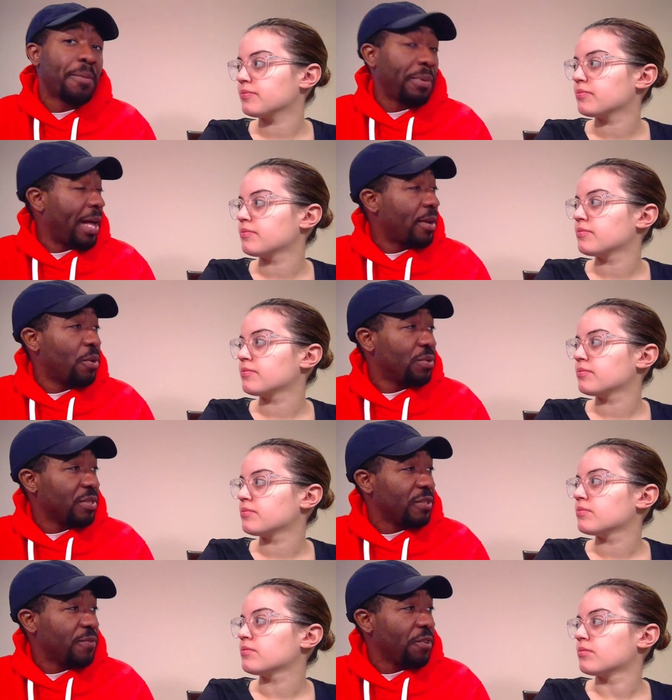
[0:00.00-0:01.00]
Speaker 1: of plot holes in
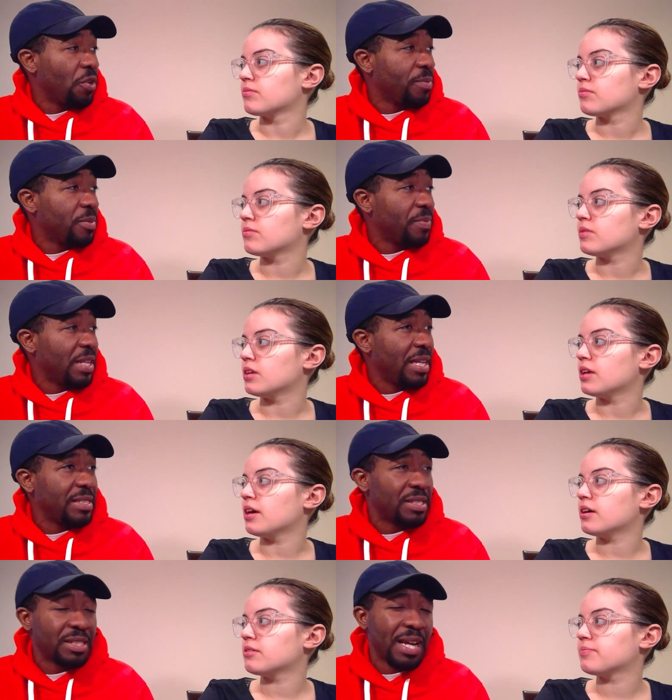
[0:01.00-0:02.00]
this film. Some mm, things yeah.
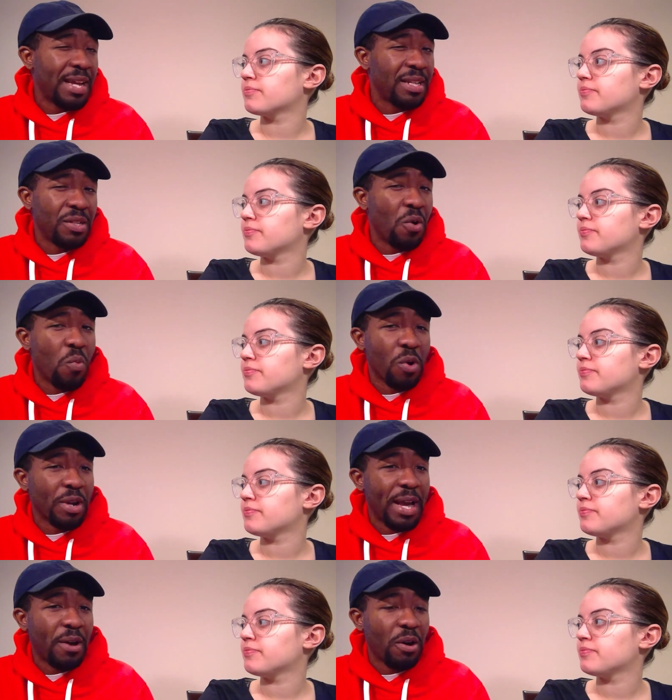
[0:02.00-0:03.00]
that just kind of don't
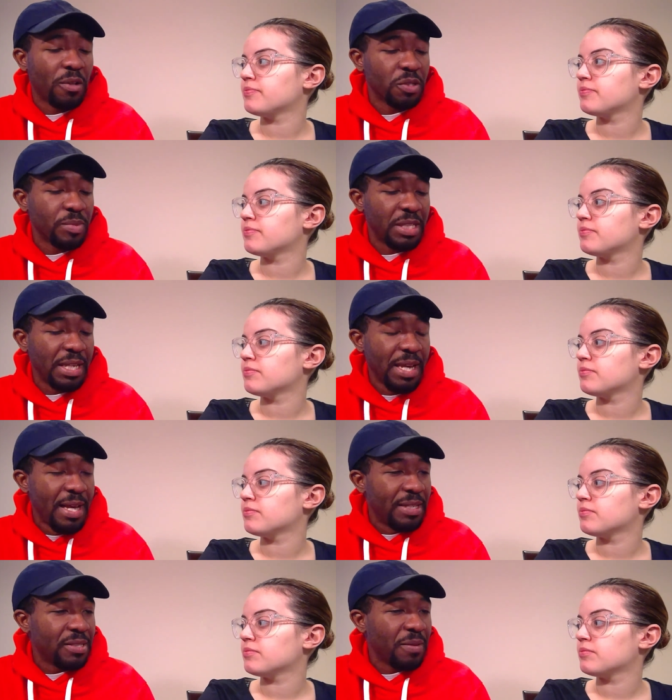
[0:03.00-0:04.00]
work out ultimately.
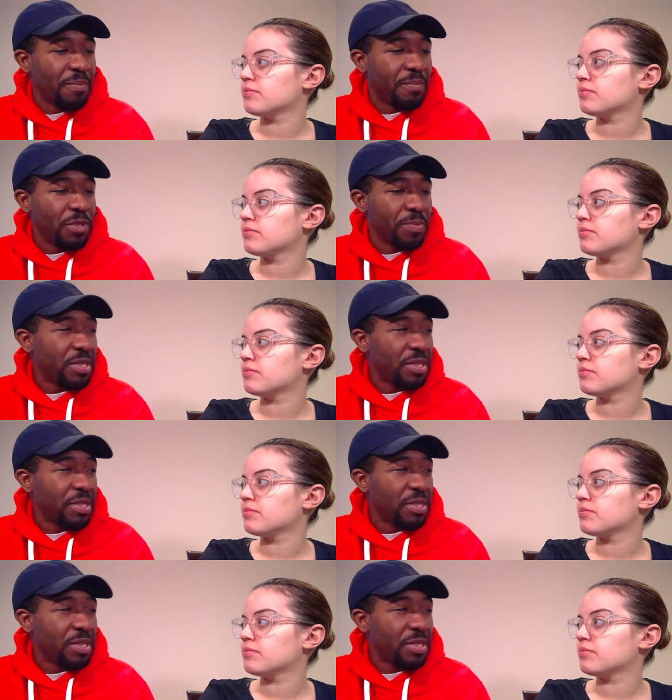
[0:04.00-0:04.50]
Some some